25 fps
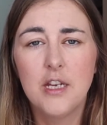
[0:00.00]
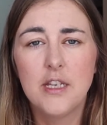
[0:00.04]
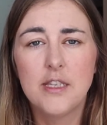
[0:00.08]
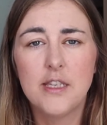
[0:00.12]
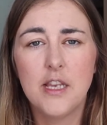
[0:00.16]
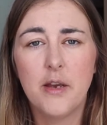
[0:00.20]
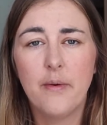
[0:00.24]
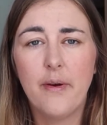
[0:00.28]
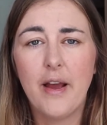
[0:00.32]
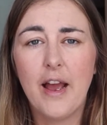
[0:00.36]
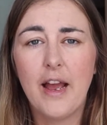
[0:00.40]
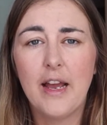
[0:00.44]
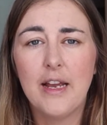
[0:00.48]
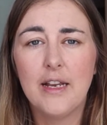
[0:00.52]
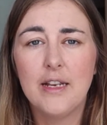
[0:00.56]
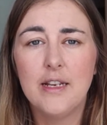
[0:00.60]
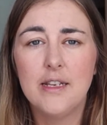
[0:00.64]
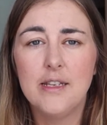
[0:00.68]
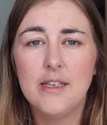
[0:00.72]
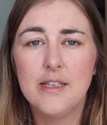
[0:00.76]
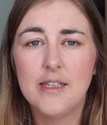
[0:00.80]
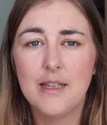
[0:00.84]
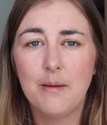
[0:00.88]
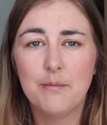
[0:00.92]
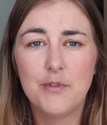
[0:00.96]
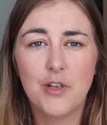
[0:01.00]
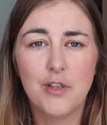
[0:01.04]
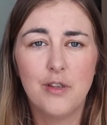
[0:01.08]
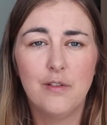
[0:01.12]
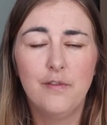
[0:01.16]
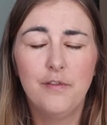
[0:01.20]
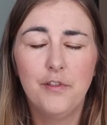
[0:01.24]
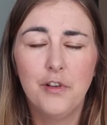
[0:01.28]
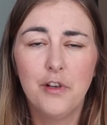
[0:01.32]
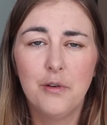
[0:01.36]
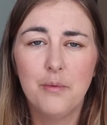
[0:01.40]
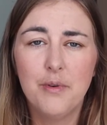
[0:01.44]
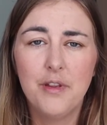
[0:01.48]
So I slept on the
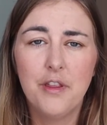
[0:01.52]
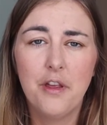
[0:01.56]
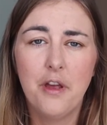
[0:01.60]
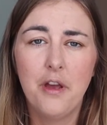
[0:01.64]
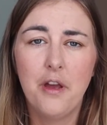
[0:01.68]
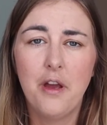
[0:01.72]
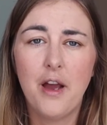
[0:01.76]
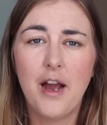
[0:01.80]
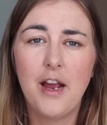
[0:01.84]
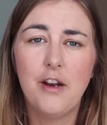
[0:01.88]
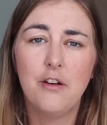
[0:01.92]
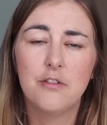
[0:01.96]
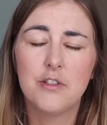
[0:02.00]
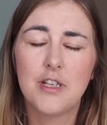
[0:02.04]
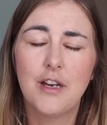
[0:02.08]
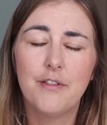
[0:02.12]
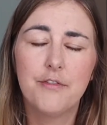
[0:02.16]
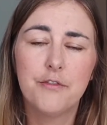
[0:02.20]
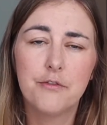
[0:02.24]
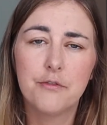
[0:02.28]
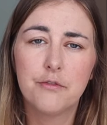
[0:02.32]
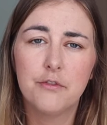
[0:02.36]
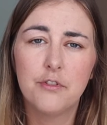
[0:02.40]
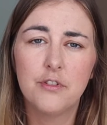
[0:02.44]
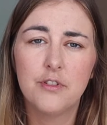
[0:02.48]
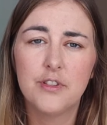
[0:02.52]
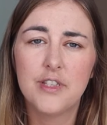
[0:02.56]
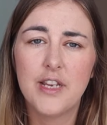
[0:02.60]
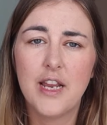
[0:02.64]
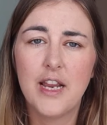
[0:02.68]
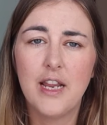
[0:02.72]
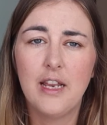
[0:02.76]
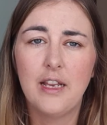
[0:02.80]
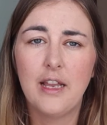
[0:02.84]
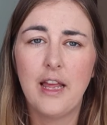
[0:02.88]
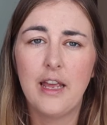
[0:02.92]
floor with her, I looked after her all day,